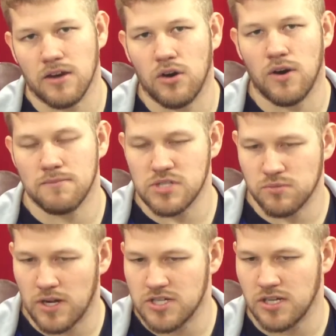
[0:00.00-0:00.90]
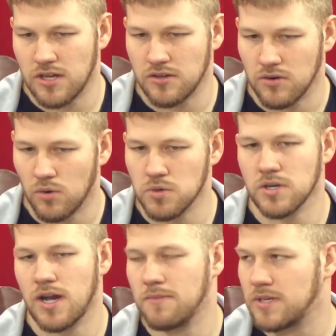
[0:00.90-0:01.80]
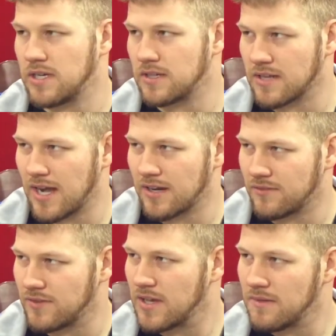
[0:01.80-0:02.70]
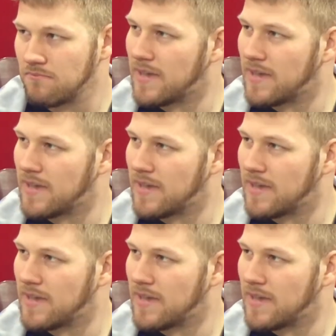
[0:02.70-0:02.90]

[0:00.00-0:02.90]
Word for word: oh, I'm just watching another horror comedy. It kind of right.